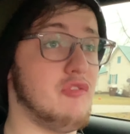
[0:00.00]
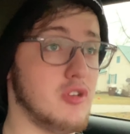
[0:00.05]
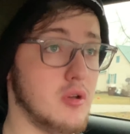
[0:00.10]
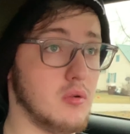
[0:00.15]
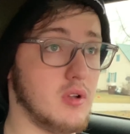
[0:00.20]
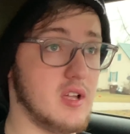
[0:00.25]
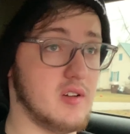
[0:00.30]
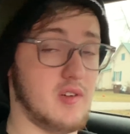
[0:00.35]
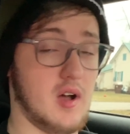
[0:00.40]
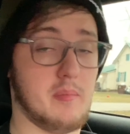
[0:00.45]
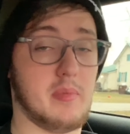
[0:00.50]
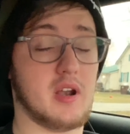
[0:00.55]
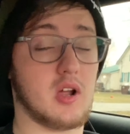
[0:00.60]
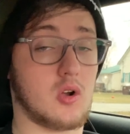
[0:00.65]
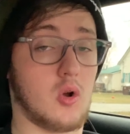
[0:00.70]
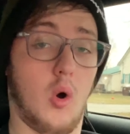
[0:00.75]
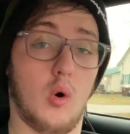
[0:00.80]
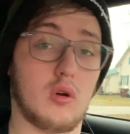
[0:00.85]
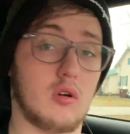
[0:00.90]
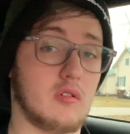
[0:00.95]
If you live
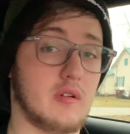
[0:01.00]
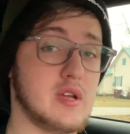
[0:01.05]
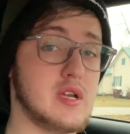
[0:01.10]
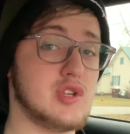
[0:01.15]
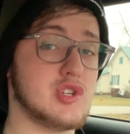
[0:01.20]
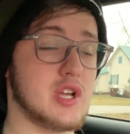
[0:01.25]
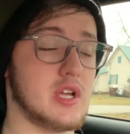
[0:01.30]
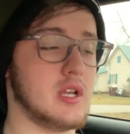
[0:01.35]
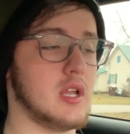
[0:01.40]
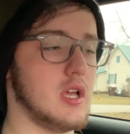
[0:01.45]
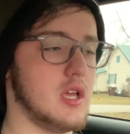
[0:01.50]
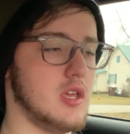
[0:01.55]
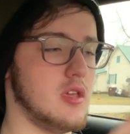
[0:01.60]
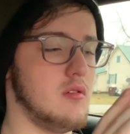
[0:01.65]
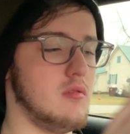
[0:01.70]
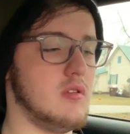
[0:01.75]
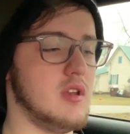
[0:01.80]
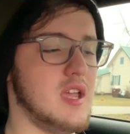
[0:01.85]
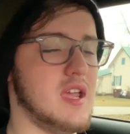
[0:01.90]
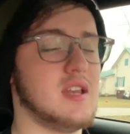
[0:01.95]
up in a colder
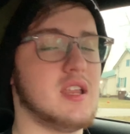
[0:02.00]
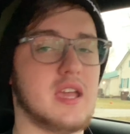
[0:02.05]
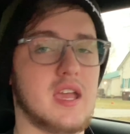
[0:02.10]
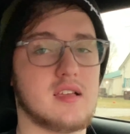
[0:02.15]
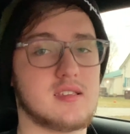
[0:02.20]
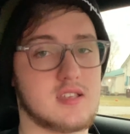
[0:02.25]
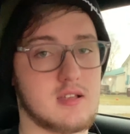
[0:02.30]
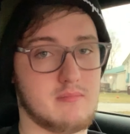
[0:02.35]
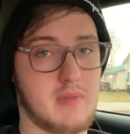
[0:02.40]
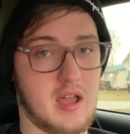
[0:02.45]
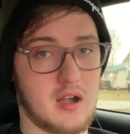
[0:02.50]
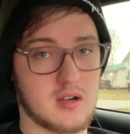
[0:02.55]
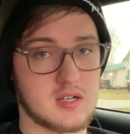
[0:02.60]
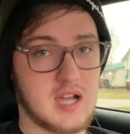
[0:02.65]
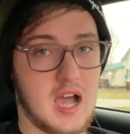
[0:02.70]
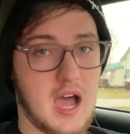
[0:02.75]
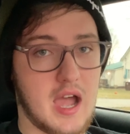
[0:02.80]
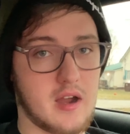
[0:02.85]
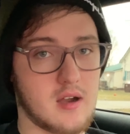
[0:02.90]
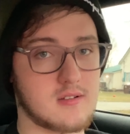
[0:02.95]
region, you need to get some
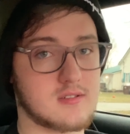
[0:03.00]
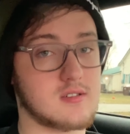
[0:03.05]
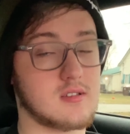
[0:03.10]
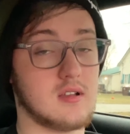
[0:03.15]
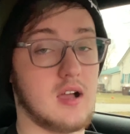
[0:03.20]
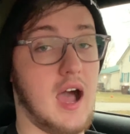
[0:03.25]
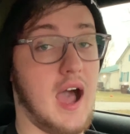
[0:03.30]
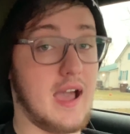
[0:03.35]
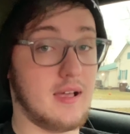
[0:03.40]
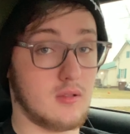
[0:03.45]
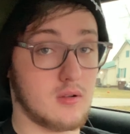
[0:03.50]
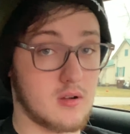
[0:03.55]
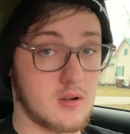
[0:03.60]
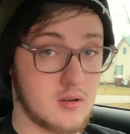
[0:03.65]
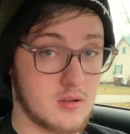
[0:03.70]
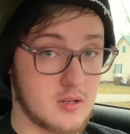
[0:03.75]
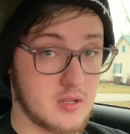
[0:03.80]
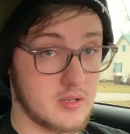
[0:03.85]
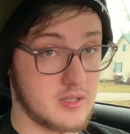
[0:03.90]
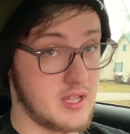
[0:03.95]
better tires.
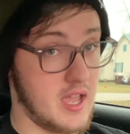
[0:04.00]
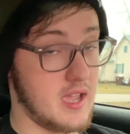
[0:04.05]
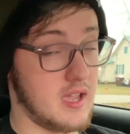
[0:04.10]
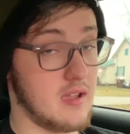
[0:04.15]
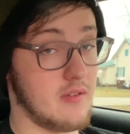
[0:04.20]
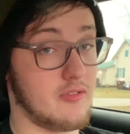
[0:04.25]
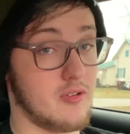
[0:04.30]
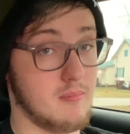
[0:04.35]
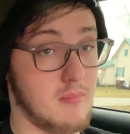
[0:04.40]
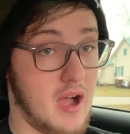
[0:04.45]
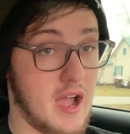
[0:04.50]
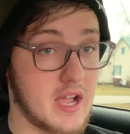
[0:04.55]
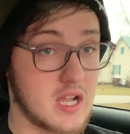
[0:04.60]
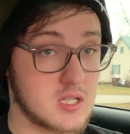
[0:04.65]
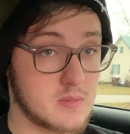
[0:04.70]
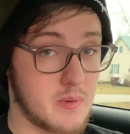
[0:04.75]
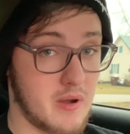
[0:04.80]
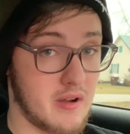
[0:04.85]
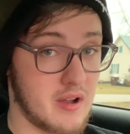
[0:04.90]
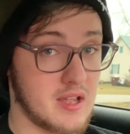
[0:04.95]
I learned, take it from
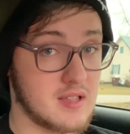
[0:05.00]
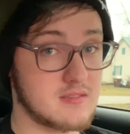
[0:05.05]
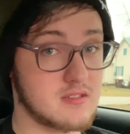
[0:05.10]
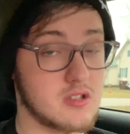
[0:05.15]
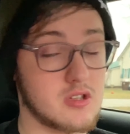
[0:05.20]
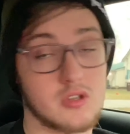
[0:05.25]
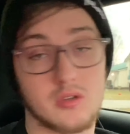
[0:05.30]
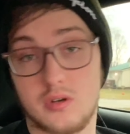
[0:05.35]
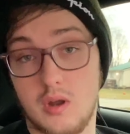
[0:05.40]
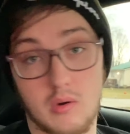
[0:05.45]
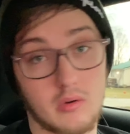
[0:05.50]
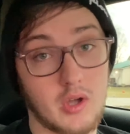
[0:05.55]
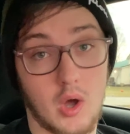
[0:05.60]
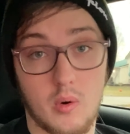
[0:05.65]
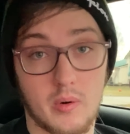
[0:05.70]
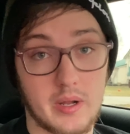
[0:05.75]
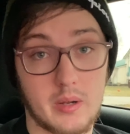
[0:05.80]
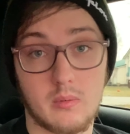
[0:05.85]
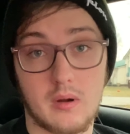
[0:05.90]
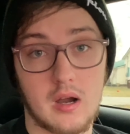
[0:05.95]
my experience, you
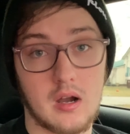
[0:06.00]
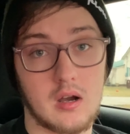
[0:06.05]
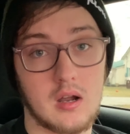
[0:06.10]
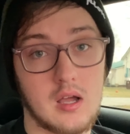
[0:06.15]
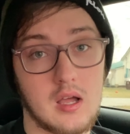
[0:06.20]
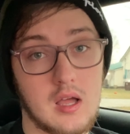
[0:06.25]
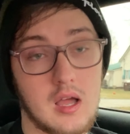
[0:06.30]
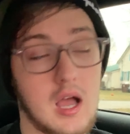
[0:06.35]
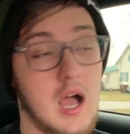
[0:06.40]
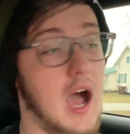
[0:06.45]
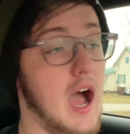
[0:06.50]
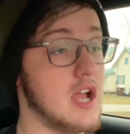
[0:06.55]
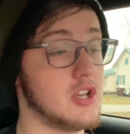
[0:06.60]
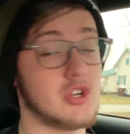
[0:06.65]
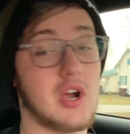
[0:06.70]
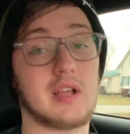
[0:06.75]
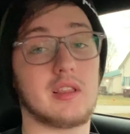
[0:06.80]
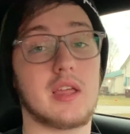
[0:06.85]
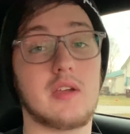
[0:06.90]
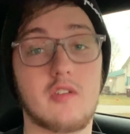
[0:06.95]
don't go anywhere.
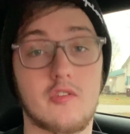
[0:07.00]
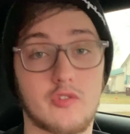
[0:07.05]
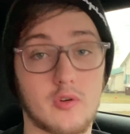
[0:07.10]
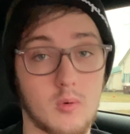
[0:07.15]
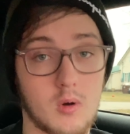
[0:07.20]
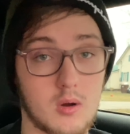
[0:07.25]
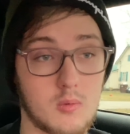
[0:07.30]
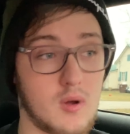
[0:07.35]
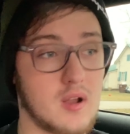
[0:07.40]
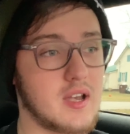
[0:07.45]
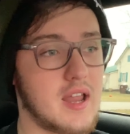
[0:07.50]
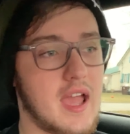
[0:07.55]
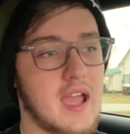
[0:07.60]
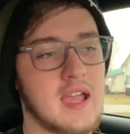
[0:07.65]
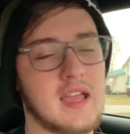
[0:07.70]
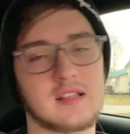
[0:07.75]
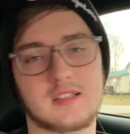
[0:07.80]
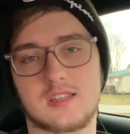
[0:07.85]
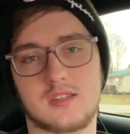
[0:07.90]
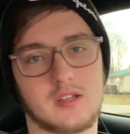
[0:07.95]
I tried leaving for work
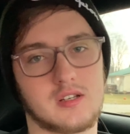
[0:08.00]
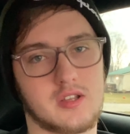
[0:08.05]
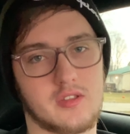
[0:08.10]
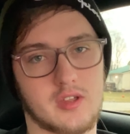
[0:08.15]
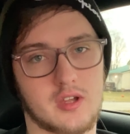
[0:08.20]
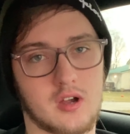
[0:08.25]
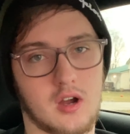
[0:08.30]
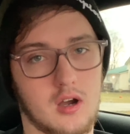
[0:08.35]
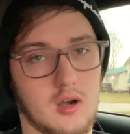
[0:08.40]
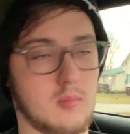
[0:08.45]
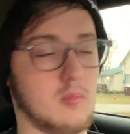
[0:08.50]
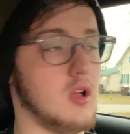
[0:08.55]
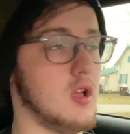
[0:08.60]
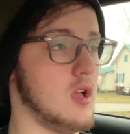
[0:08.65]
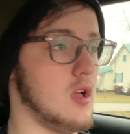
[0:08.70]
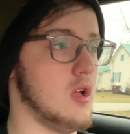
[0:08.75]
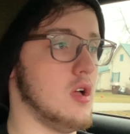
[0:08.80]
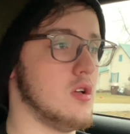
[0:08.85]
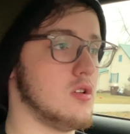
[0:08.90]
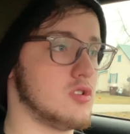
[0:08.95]
one day and slid to the
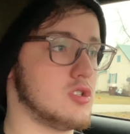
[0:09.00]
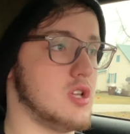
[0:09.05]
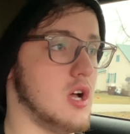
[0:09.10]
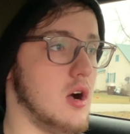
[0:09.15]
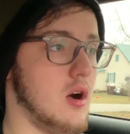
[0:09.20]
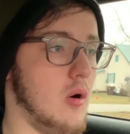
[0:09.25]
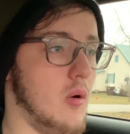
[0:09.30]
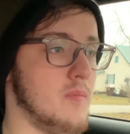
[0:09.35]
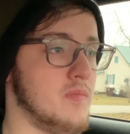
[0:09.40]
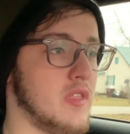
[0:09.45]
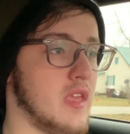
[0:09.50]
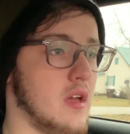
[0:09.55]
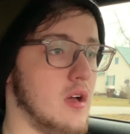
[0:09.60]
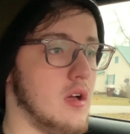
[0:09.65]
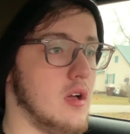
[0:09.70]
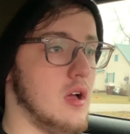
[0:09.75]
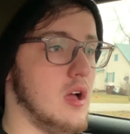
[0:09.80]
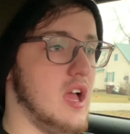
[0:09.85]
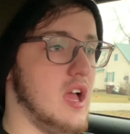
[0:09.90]
curb. So,